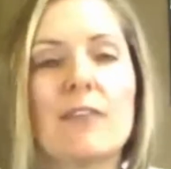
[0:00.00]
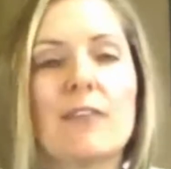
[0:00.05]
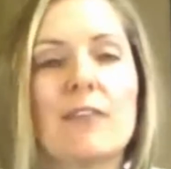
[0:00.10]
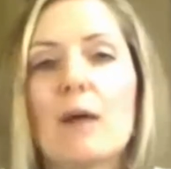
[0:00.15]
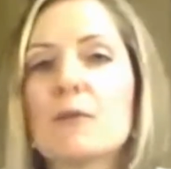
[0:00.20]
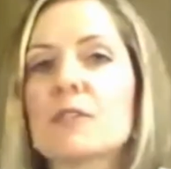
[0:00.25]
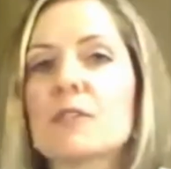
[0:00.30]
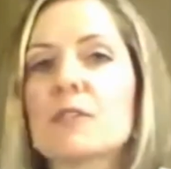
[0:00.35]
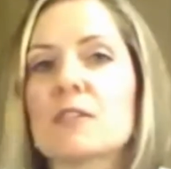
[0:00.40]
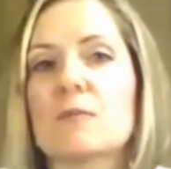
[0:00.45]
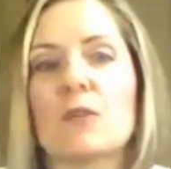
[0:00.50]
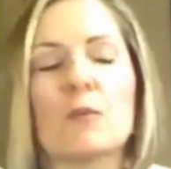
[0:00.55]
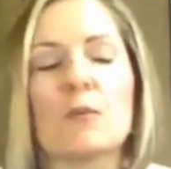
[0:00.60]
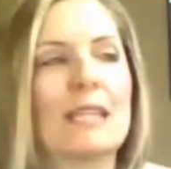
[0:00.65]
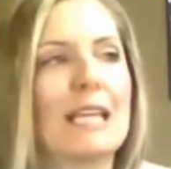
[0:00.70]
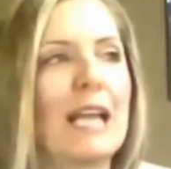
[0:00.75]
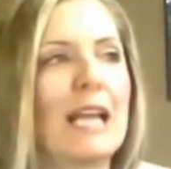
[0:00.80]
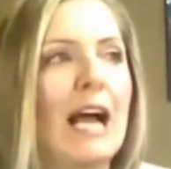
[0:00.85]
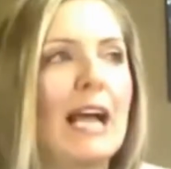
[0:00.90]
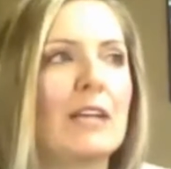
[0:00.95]
That was the
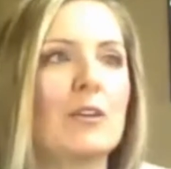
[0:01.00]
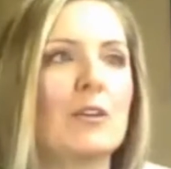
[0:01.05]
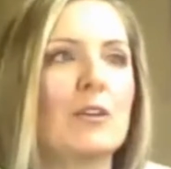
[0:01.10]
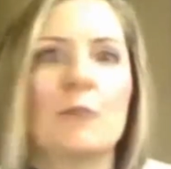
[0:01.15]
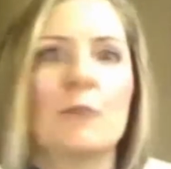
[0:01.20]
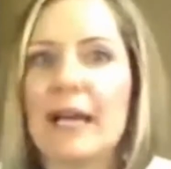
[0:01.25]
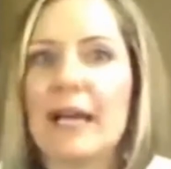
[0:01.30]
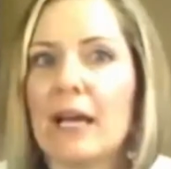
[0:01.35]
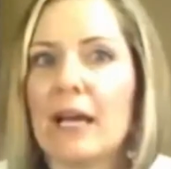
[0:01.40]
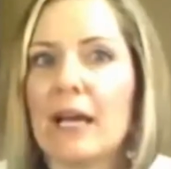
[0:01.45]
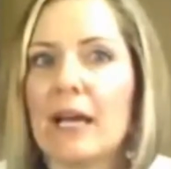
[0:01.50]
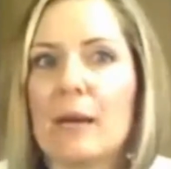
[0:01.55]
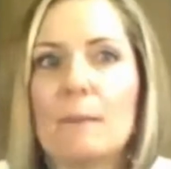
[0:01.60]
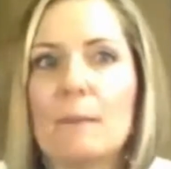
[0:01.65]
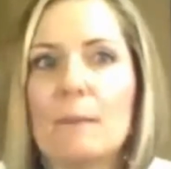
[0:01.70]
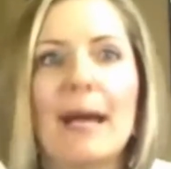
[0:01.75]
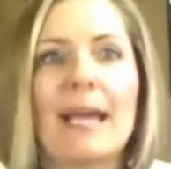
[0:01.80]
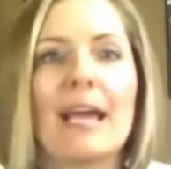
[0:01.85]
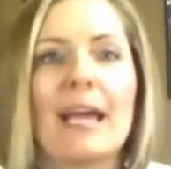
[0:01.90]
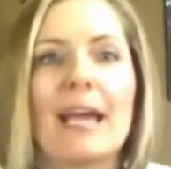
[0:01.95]
moment that I knew
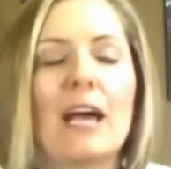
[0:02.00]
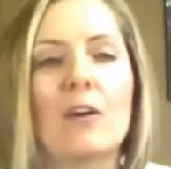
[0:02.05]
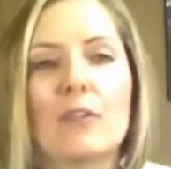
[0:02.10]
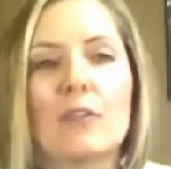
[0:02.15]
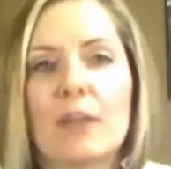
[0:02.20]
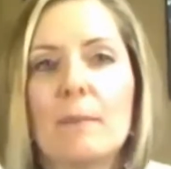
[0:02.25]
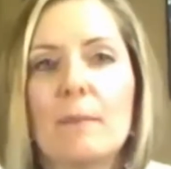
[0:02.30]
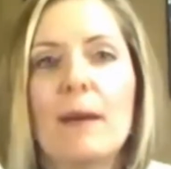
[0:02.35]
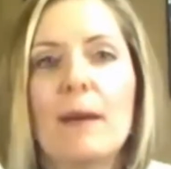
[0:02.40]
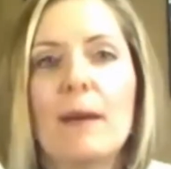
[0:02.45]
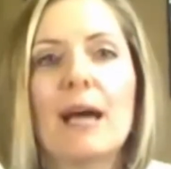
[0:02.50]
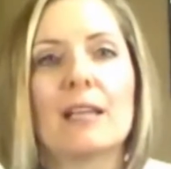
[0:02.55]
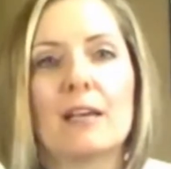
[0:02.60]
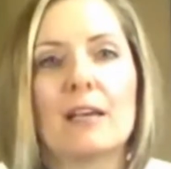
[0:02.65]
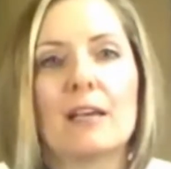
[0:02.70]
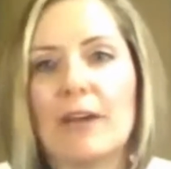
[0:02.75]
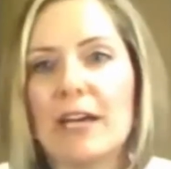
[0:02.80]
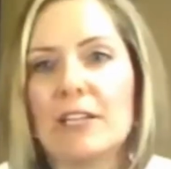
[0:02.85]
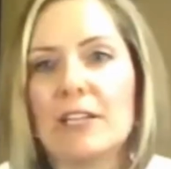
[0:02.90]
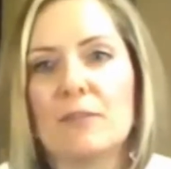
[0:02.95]
my health and my
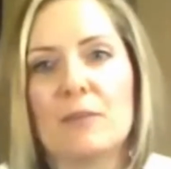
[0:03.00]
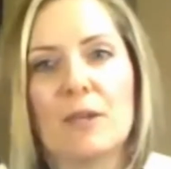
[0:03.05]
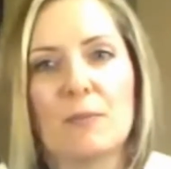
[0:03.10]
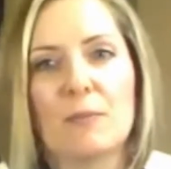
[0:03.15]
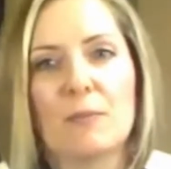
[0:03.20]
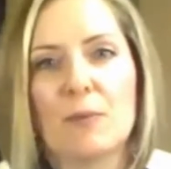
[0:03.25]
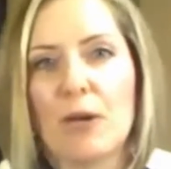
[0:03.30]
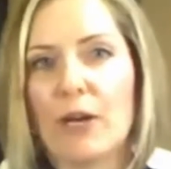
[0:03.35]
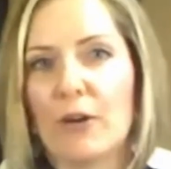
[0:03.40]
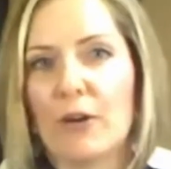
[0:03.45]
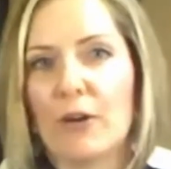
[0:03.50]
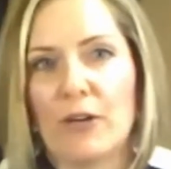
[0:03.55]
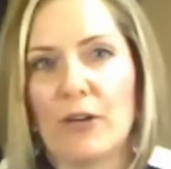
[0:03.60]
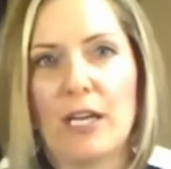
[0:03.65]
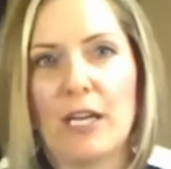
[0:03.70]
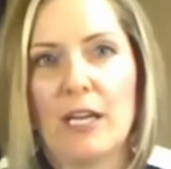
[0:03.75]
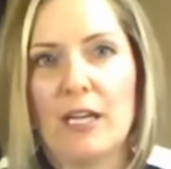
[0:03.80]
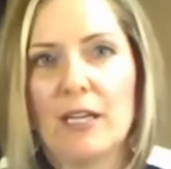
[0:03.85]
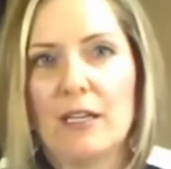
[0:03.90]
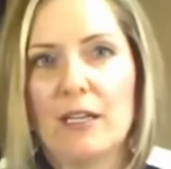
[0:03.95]
life had to be a
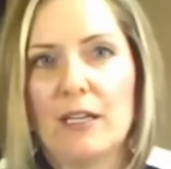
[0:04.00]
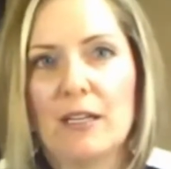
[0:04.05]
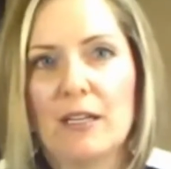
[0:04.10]
priority.